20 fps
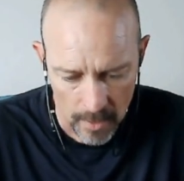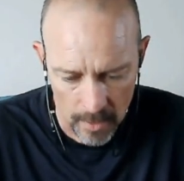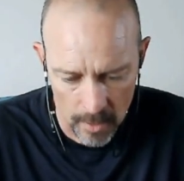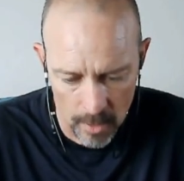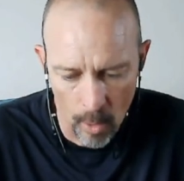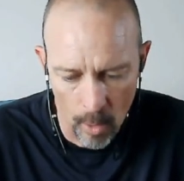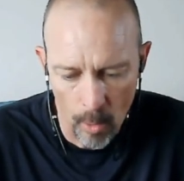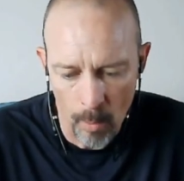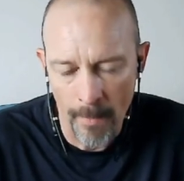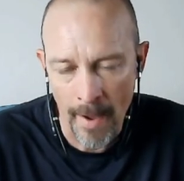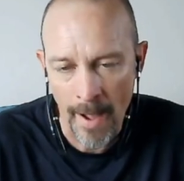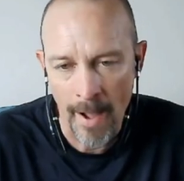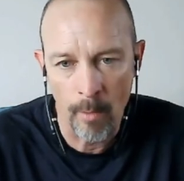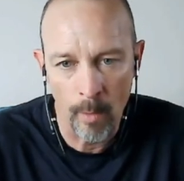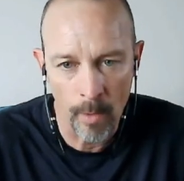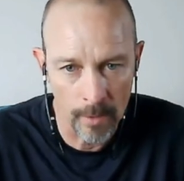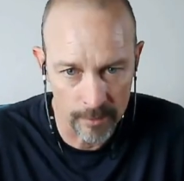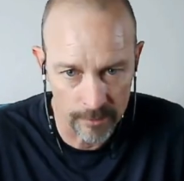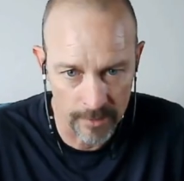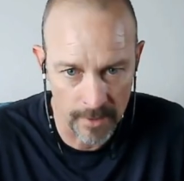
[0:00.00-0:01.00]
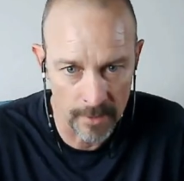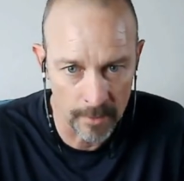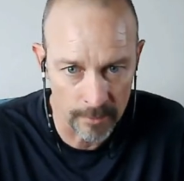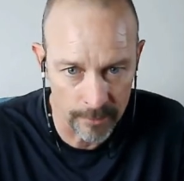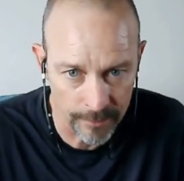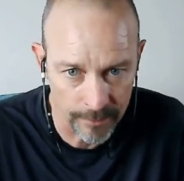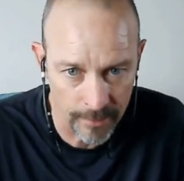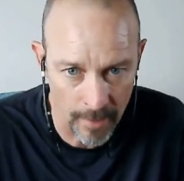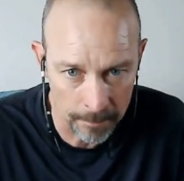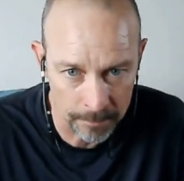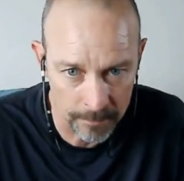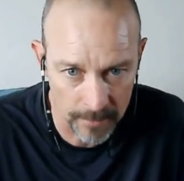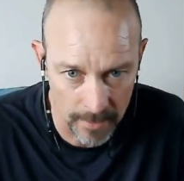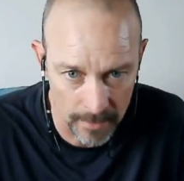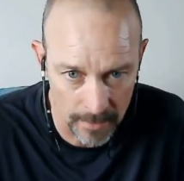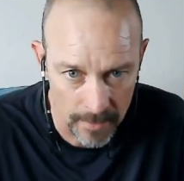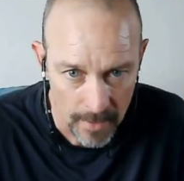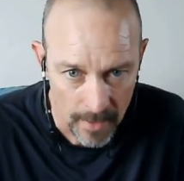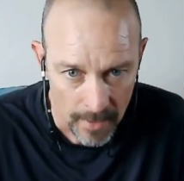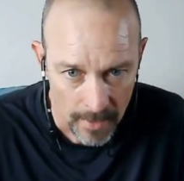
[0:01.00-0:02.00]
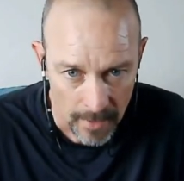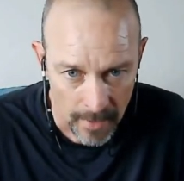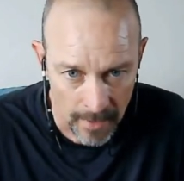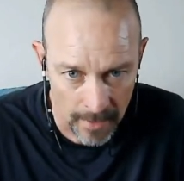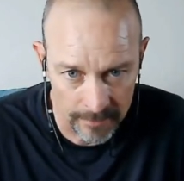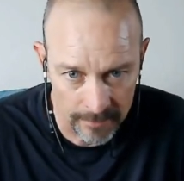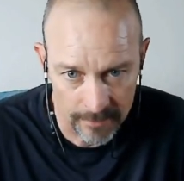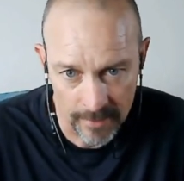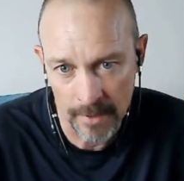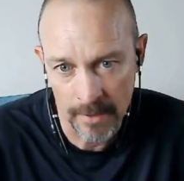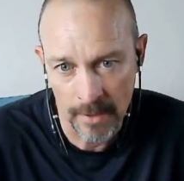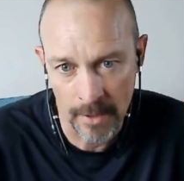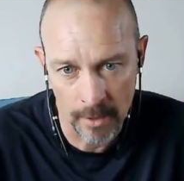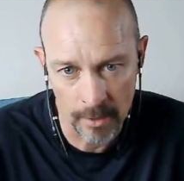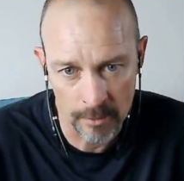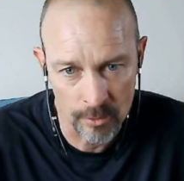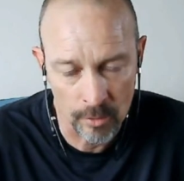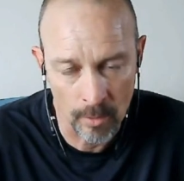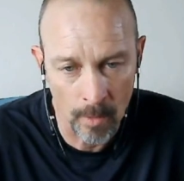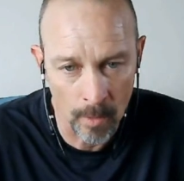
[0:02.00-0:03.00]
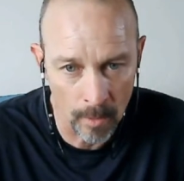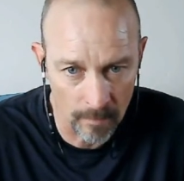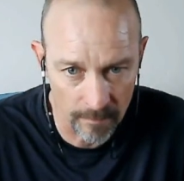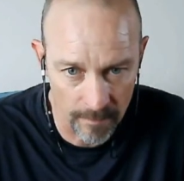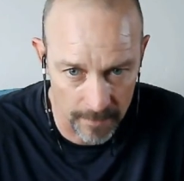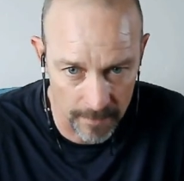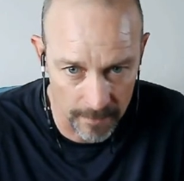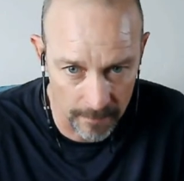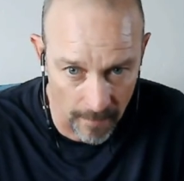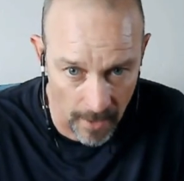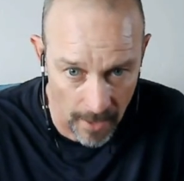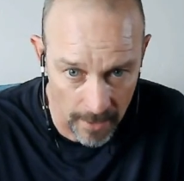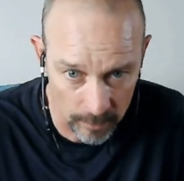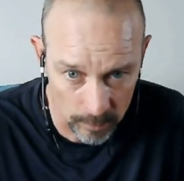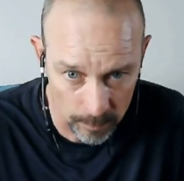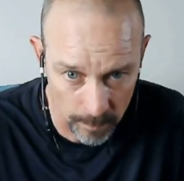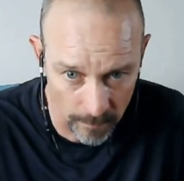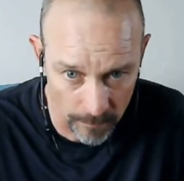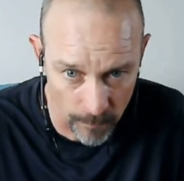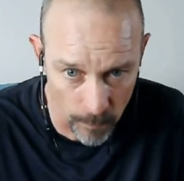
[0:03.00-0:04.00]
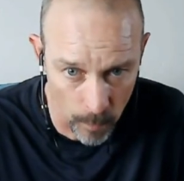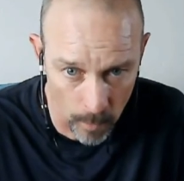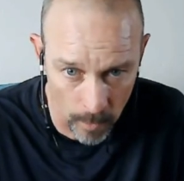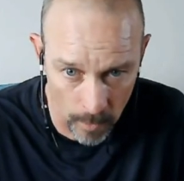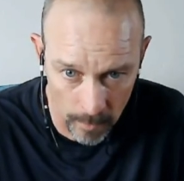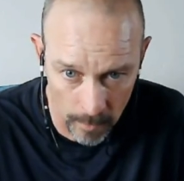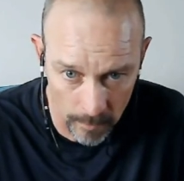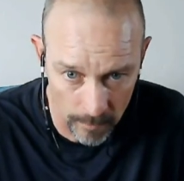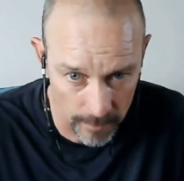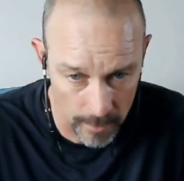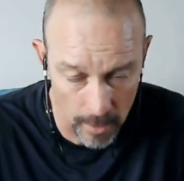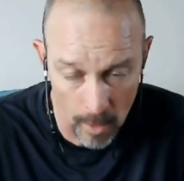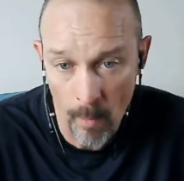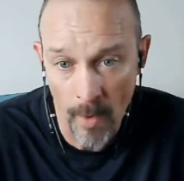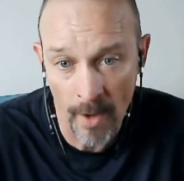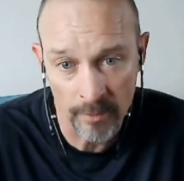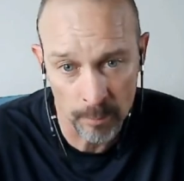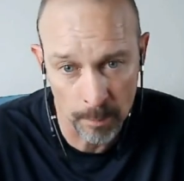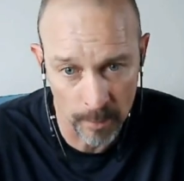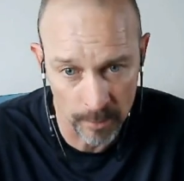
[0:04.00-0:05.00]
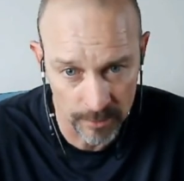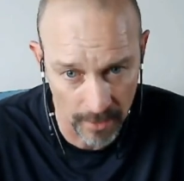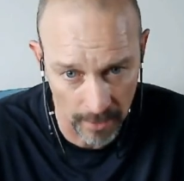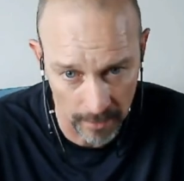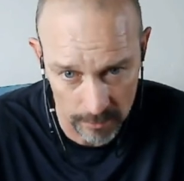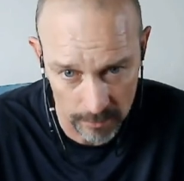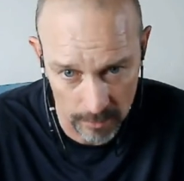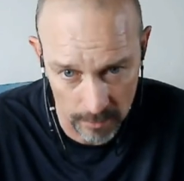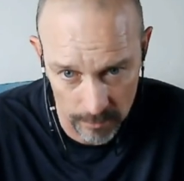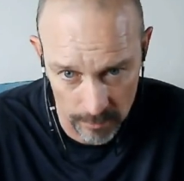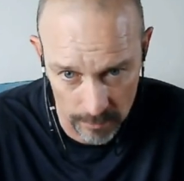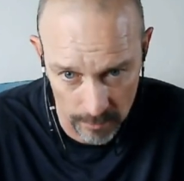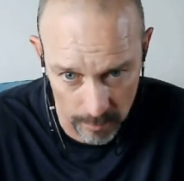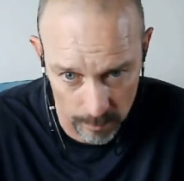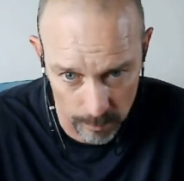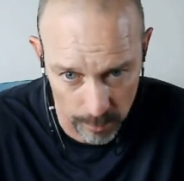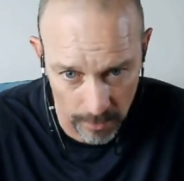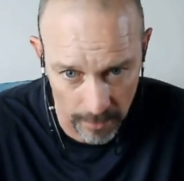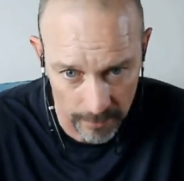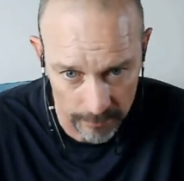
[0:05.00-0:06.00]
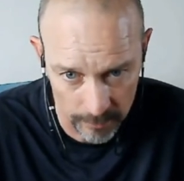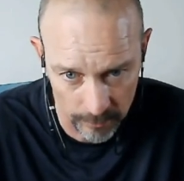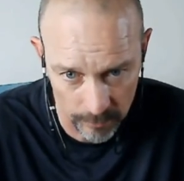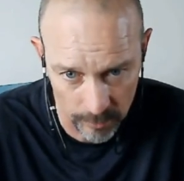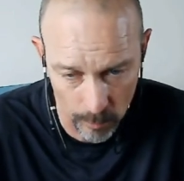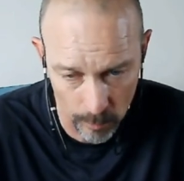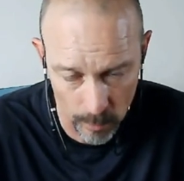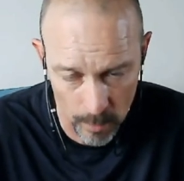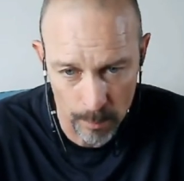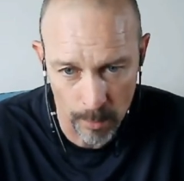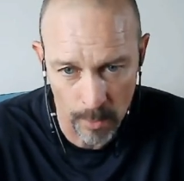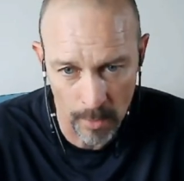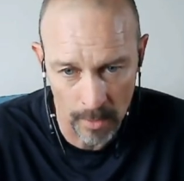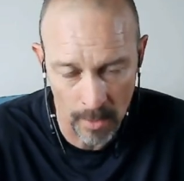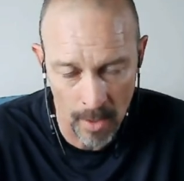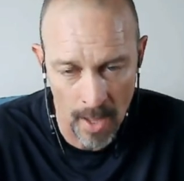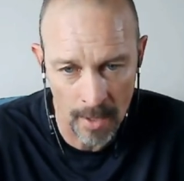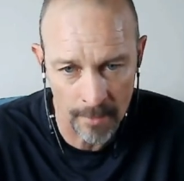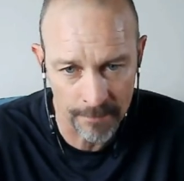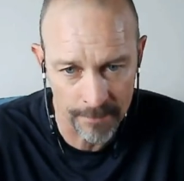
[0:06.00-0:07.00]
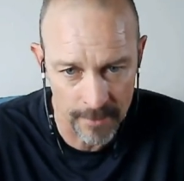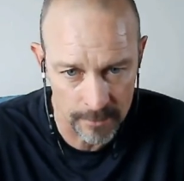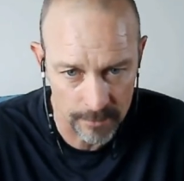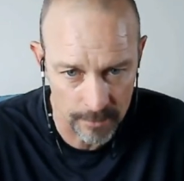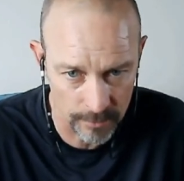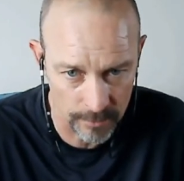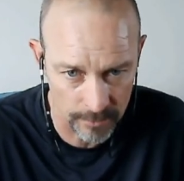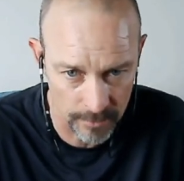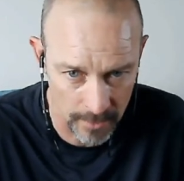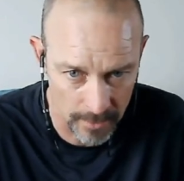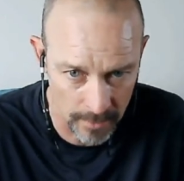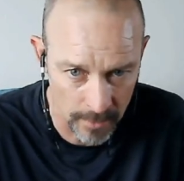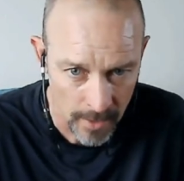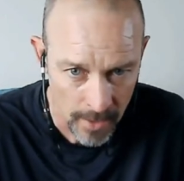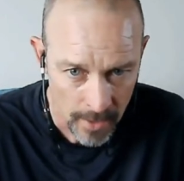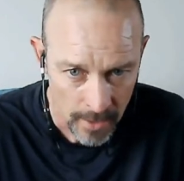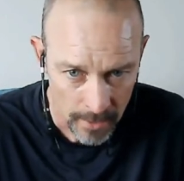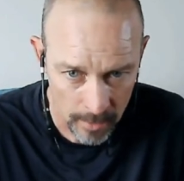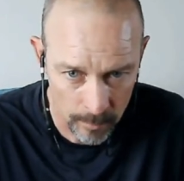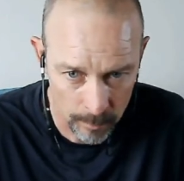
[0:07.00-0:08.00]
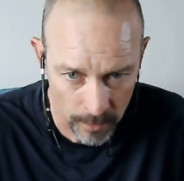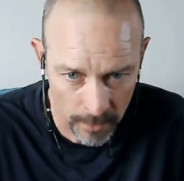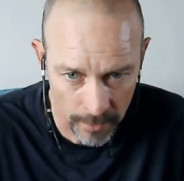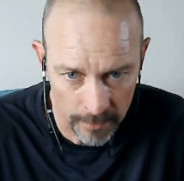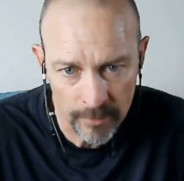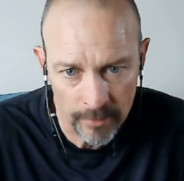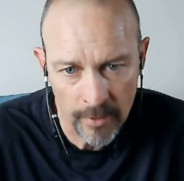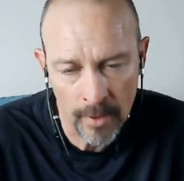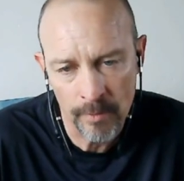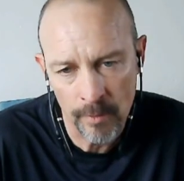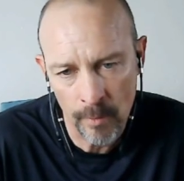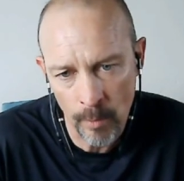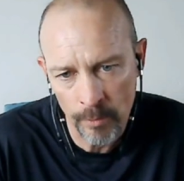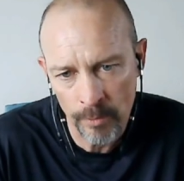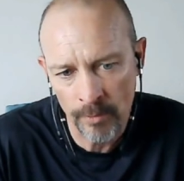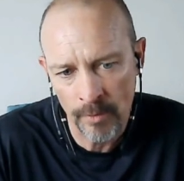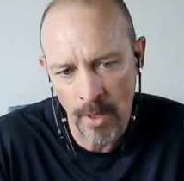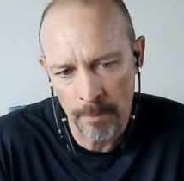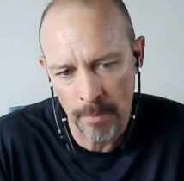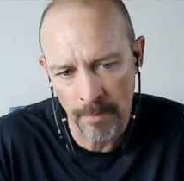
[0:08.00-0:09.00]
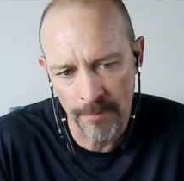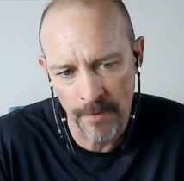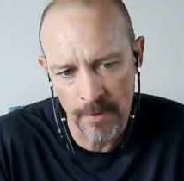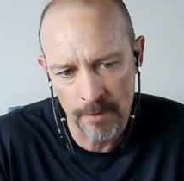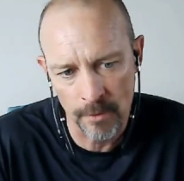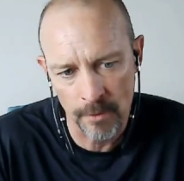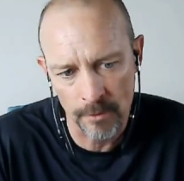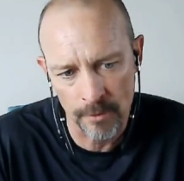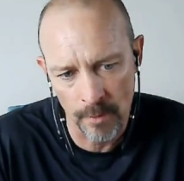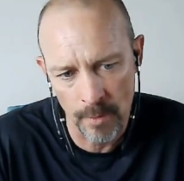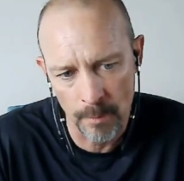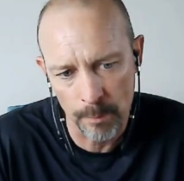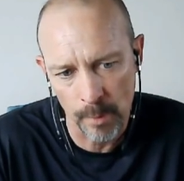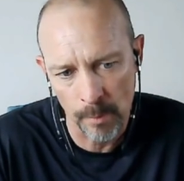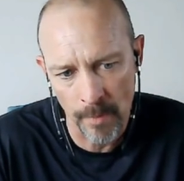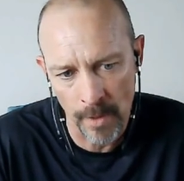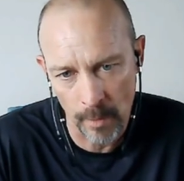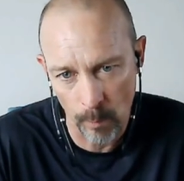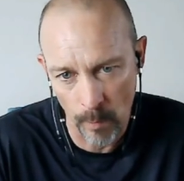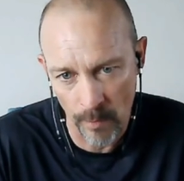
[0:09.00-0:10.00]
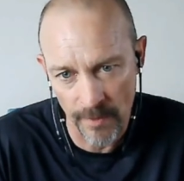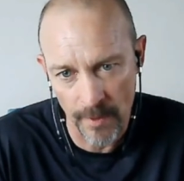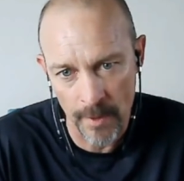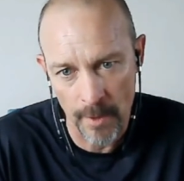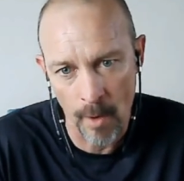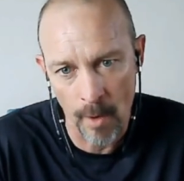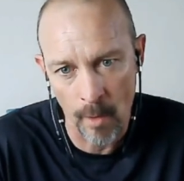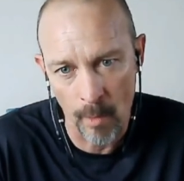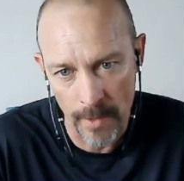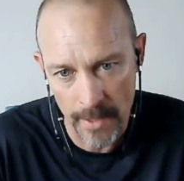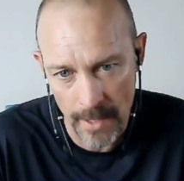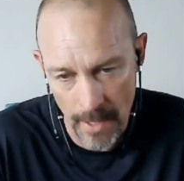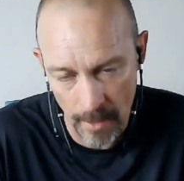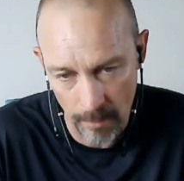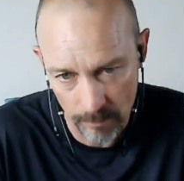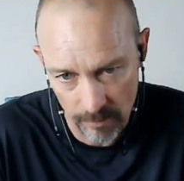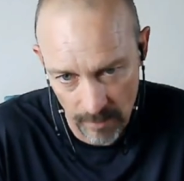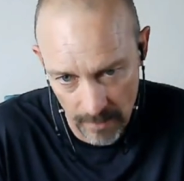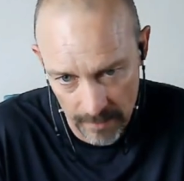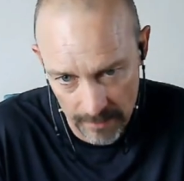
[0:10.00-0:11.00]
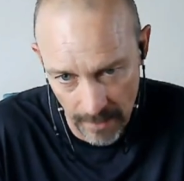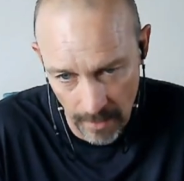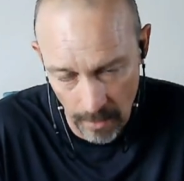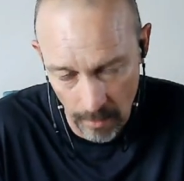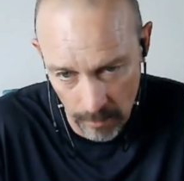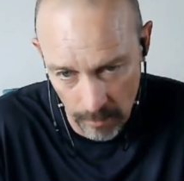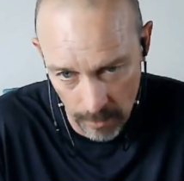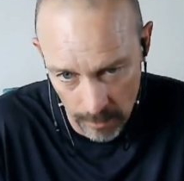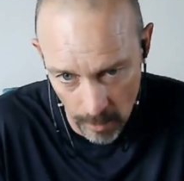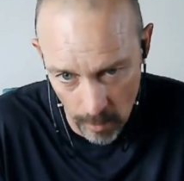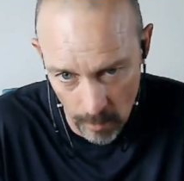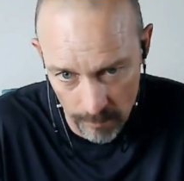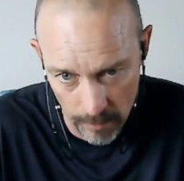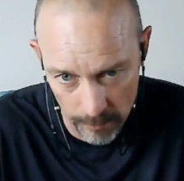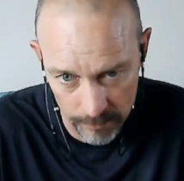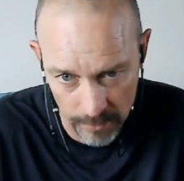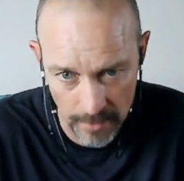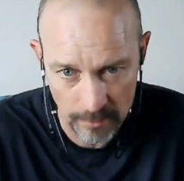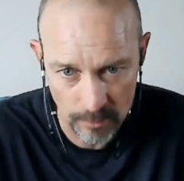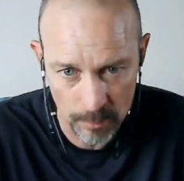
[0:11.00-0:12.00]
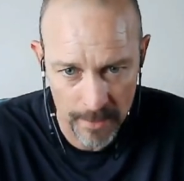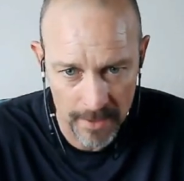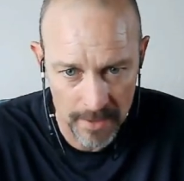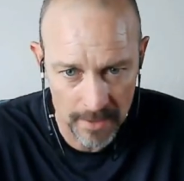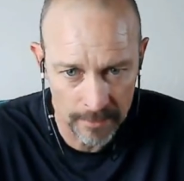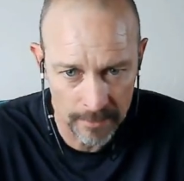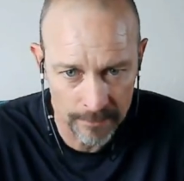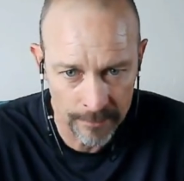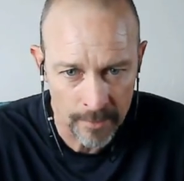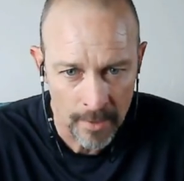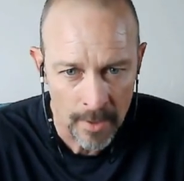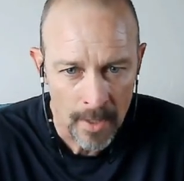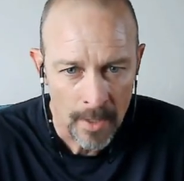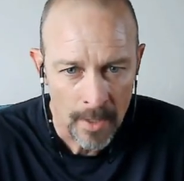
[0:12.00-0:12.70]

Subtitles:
no malware is intercepted and taking control of the device before the OS protections are in place. And so we put a lot of features in place that those type of features are implemented with the OEMs, the Dell, Lenovo's, HPs,